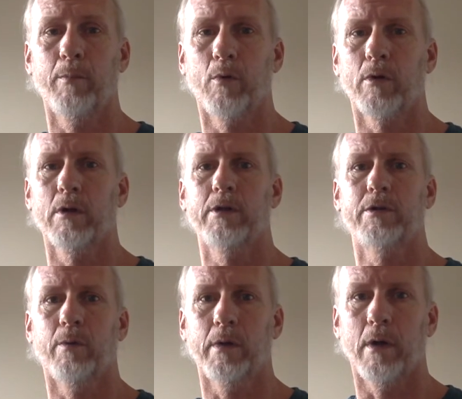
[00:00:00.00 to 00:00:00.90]
borderless,
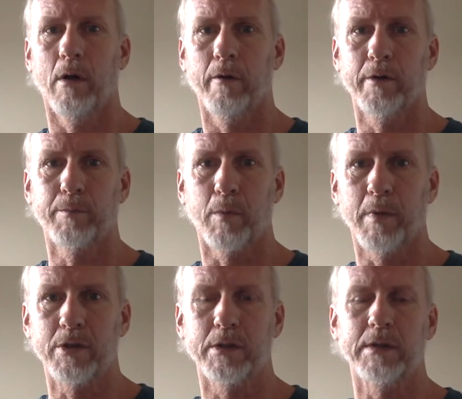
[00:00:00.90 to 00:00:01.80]
you want all this
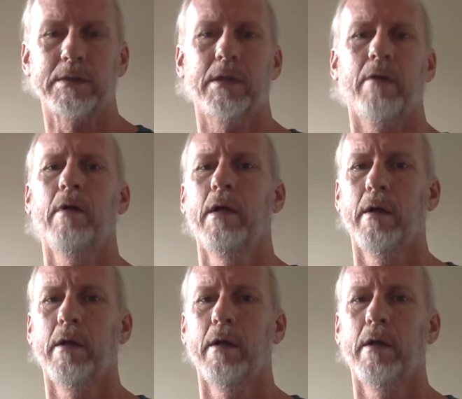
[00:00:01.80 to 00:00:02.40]
permissionless stuff,